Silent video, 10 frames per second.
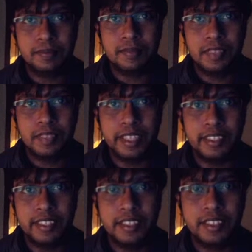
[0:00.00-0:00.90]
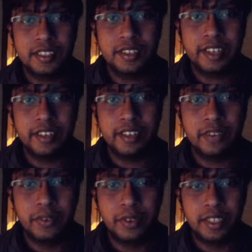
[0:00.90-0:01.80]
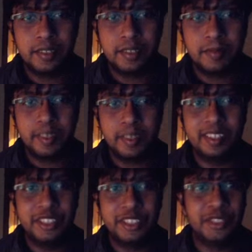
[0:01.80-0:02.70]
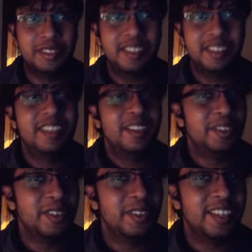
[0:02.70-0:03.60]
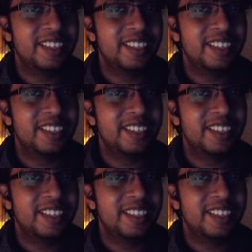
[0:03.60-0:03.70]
Yeah, this is Rain Ravenwood. You don't get,